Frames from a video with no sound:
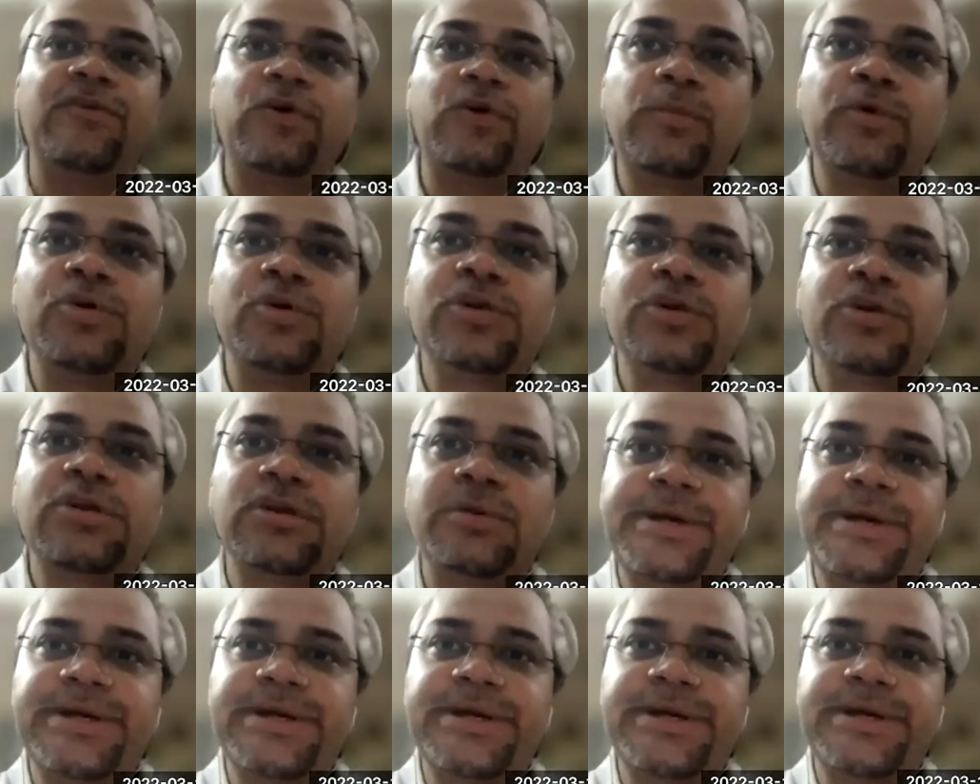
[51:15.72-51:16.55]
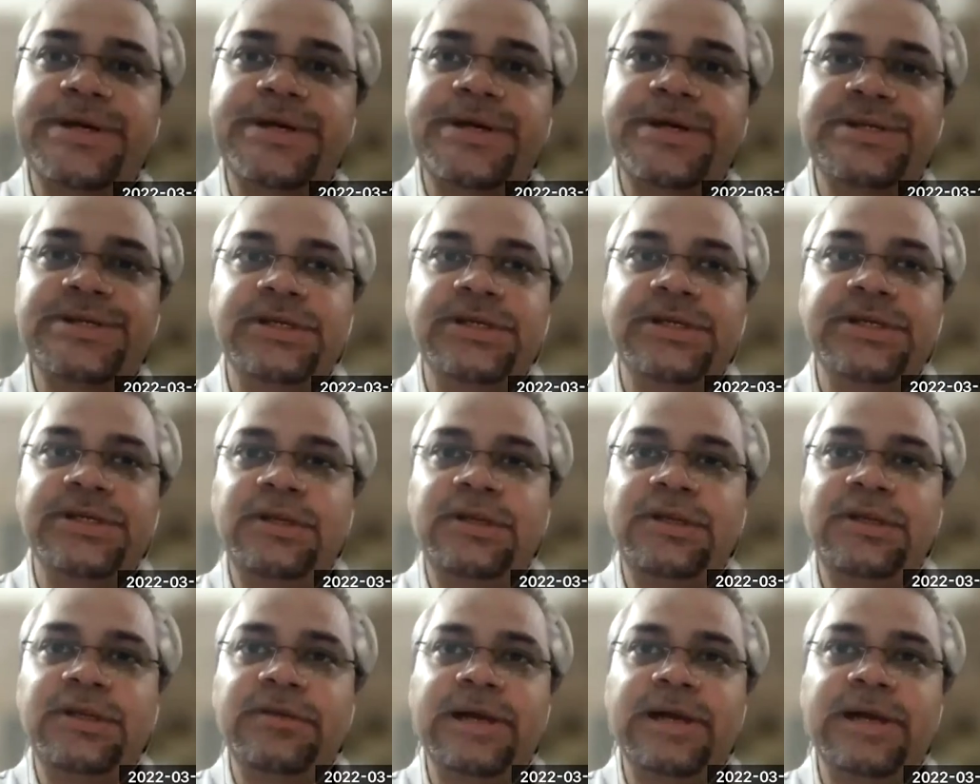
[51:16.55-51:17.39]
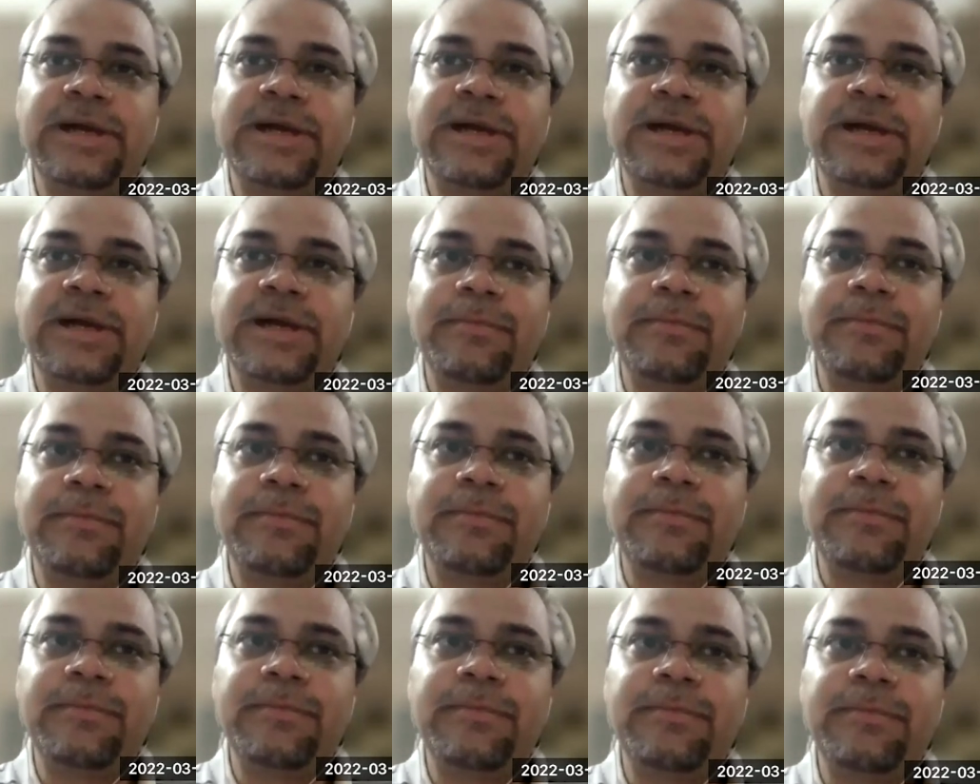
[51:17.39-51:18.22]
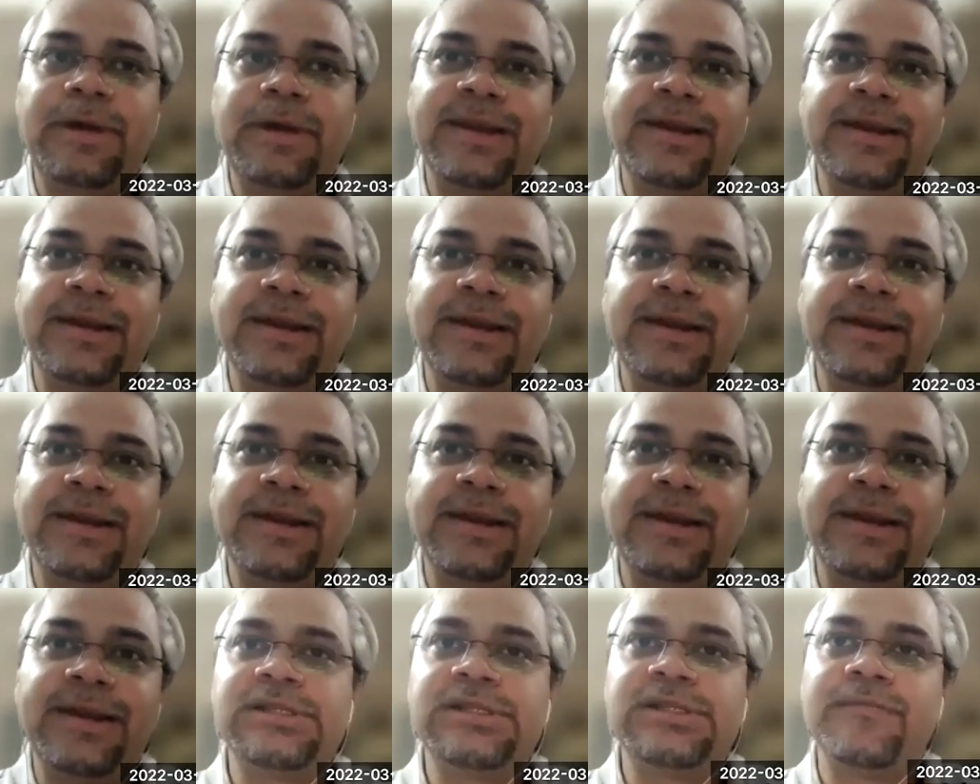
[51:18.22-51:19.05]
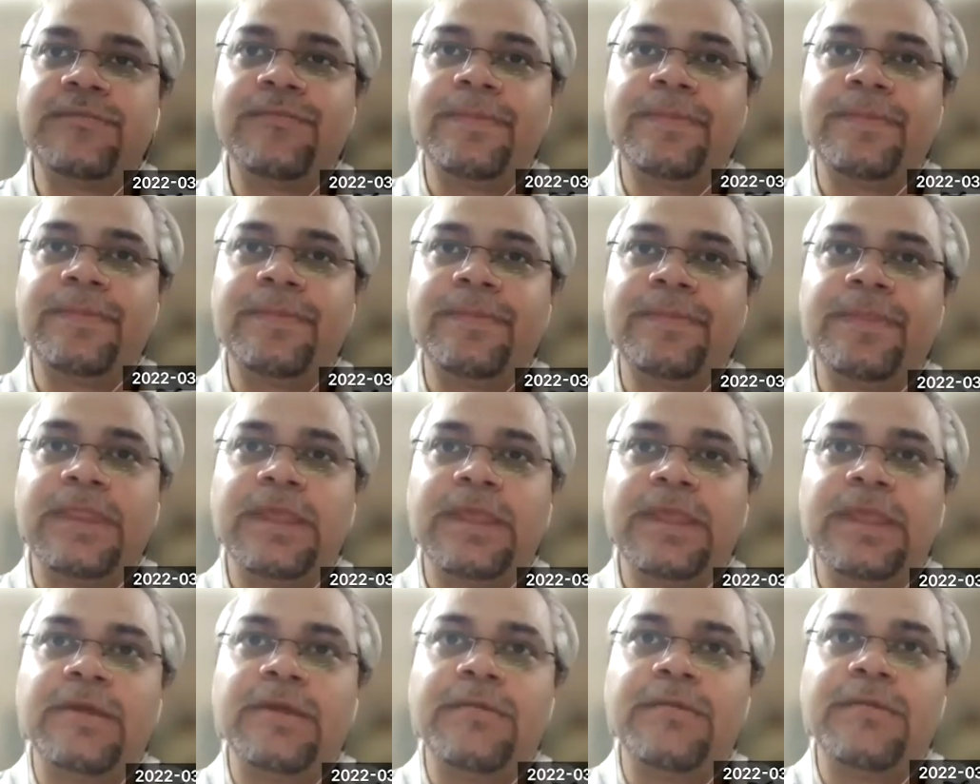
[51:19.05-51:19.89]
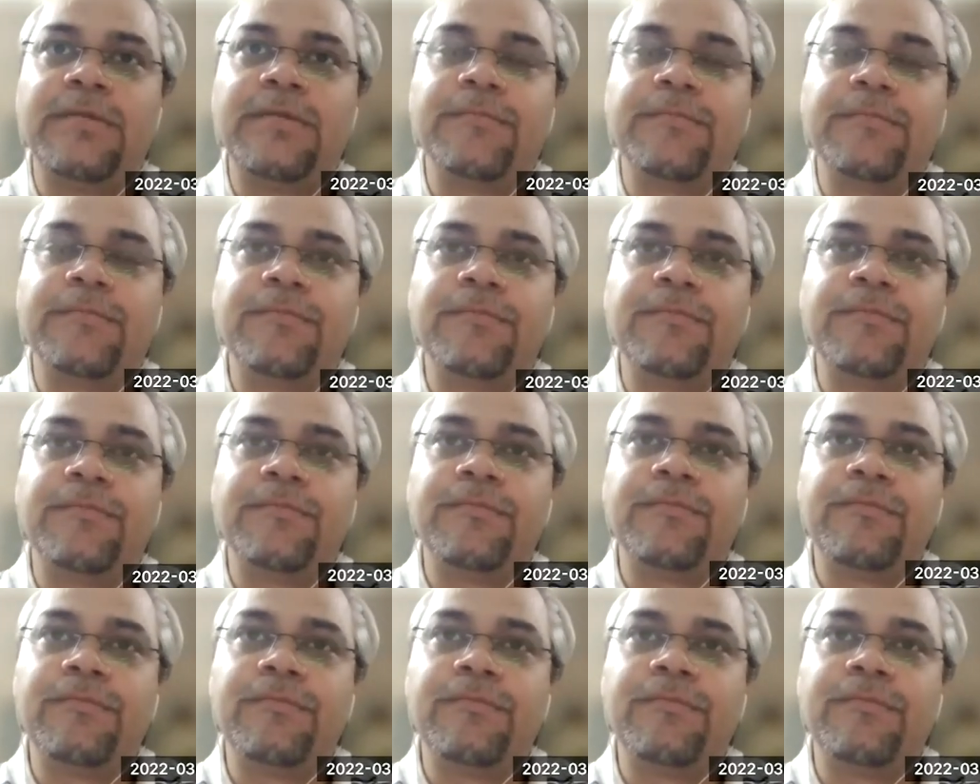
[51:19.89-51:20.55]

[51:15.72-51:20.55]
foremost question in my mind, and that is most crucial, is